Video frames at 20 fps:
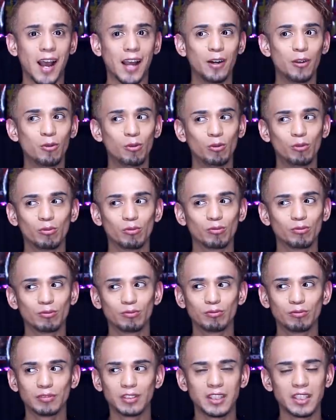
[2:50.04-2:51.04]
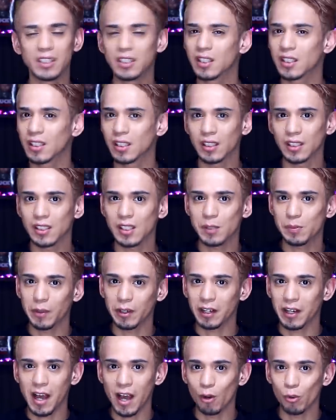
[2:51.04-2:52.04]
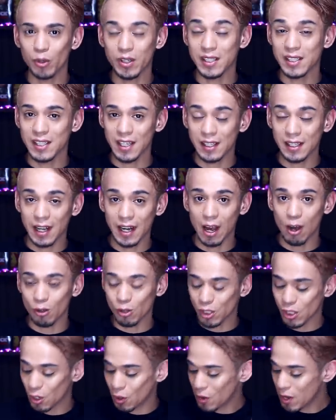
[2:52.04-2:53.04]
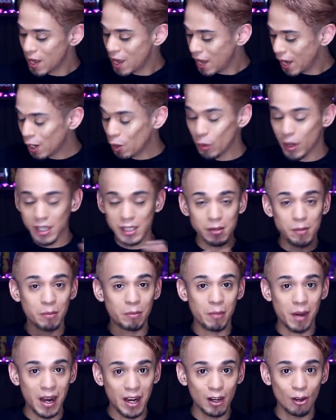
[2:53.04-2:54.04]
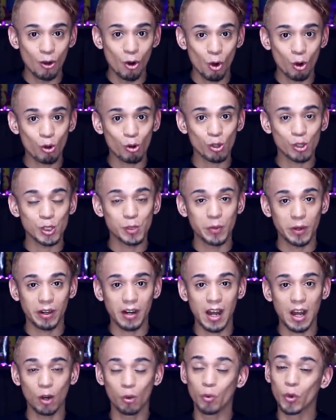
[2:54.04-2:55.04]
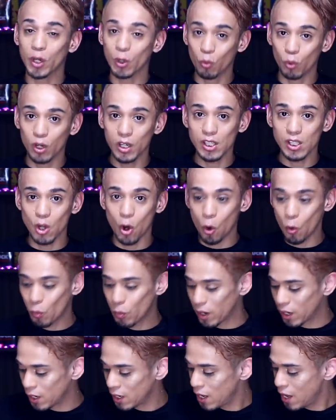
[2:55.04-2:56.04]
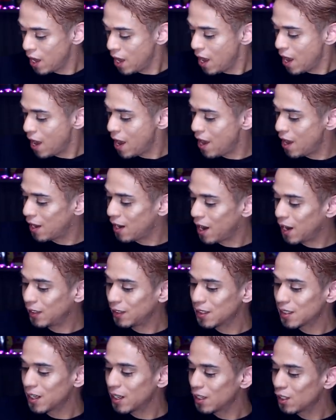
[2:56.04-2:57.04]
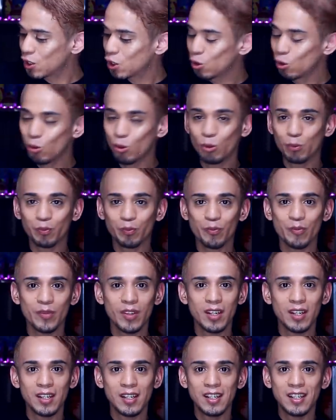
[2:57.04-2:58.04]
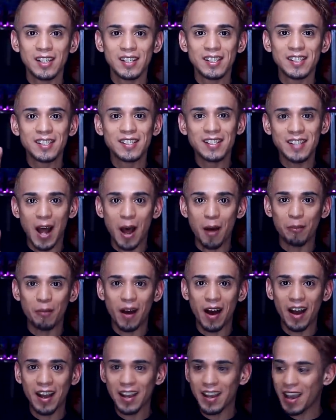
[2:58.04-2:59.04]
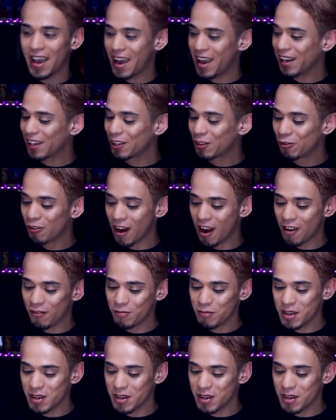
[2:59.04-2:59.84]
I don't think Spirit Halloween sent that out. So anyways, my local Spirit Halloween was open and I decided to stop by and grab